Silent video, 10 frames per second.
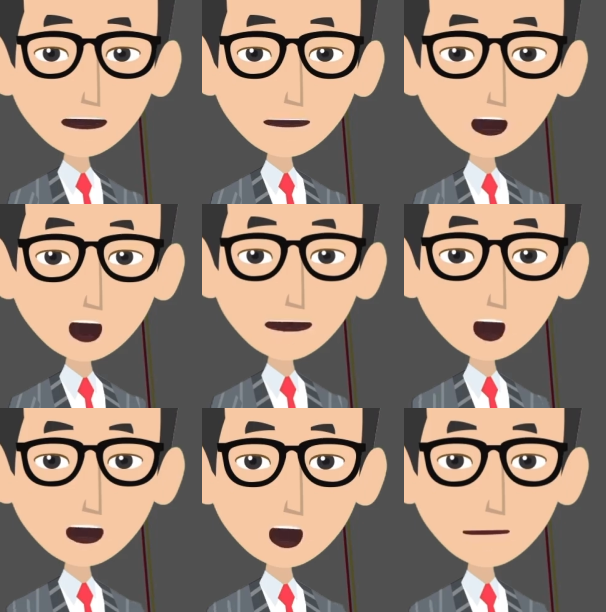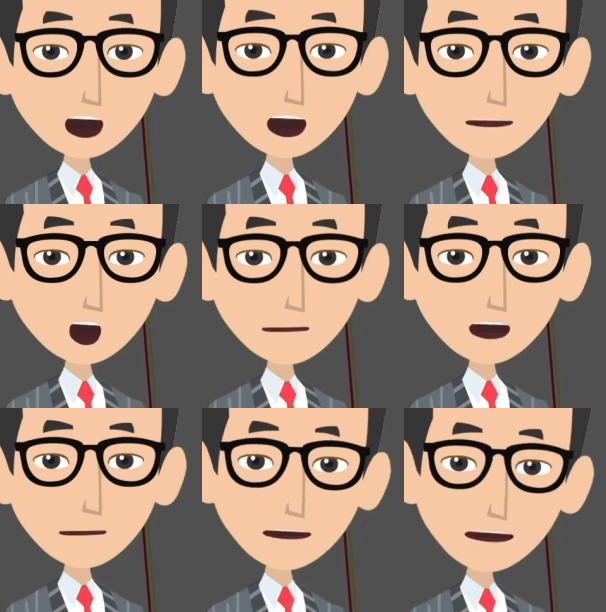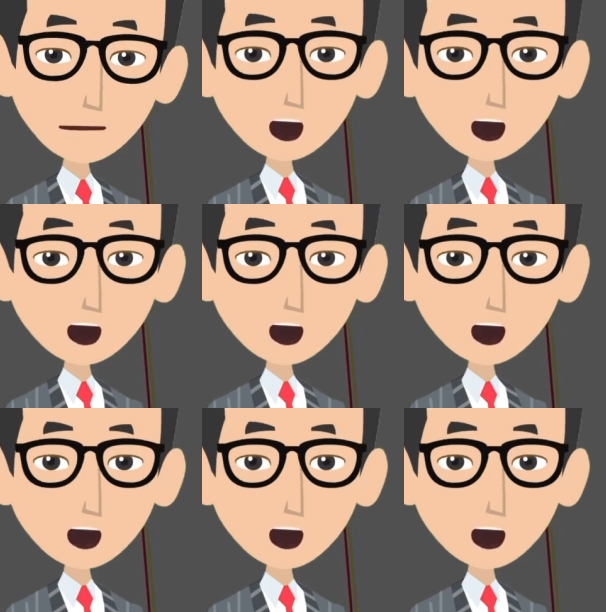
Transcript: the agreements meet the specific